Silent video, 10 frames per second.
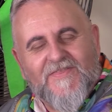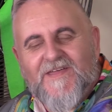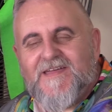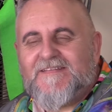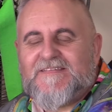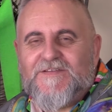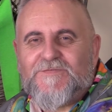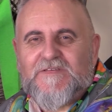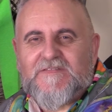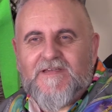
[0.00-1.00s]
I think it's
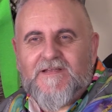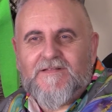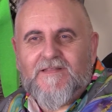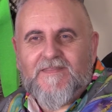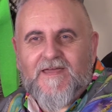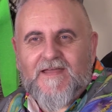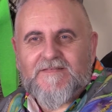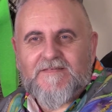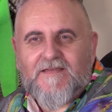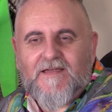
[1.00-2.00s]
interesting
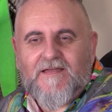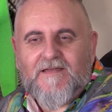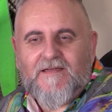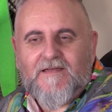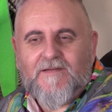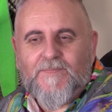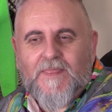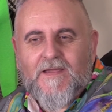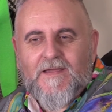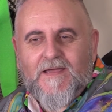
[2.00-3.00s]
that
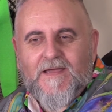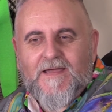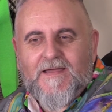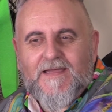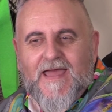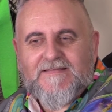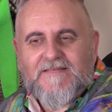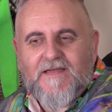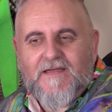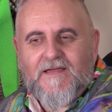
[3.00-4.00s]

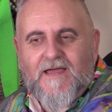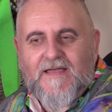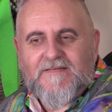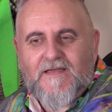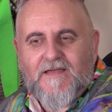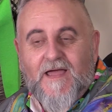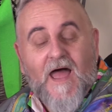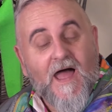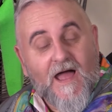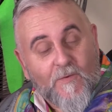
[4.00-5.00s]
as
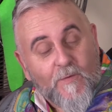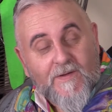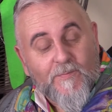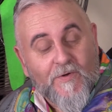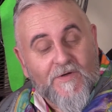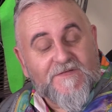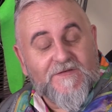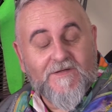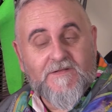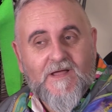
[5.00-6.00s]
a queer
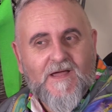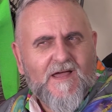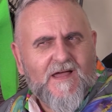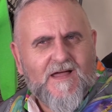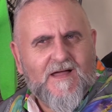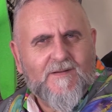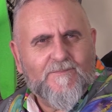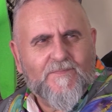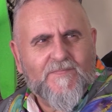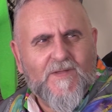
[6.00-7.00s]
person,
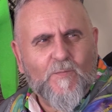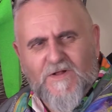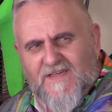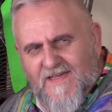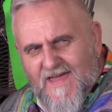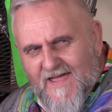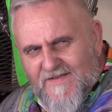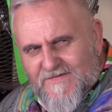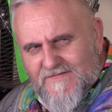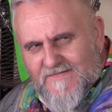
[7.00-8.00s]
what are your
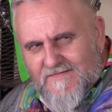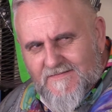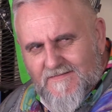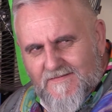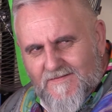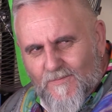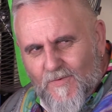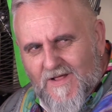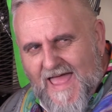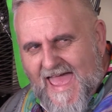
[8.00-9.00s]
gauges?
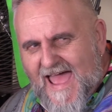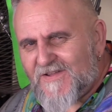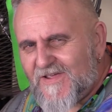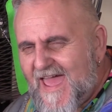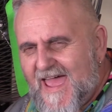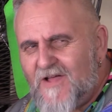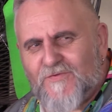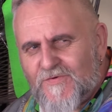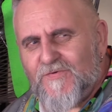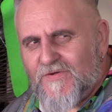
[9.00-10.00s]
How
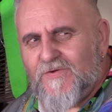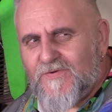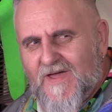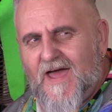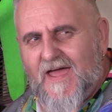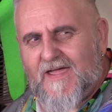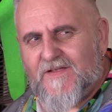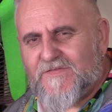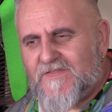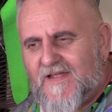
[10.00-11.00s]
do you
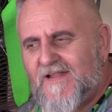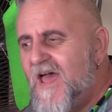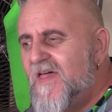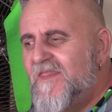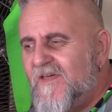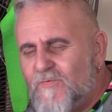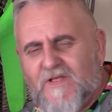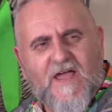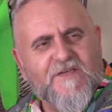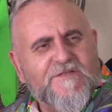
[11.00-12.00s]
gauge that the
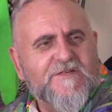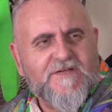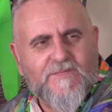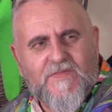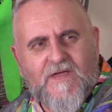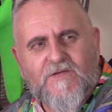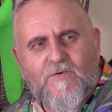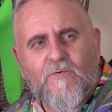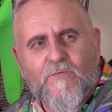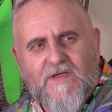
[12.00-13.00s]
relationship that
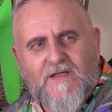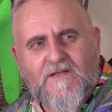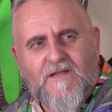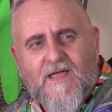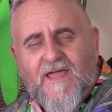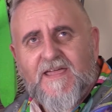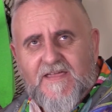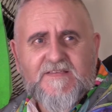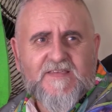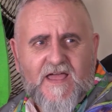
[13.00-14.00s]
you're in
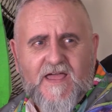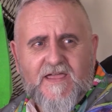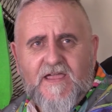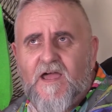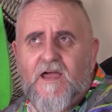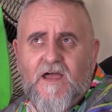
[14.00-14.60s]
is a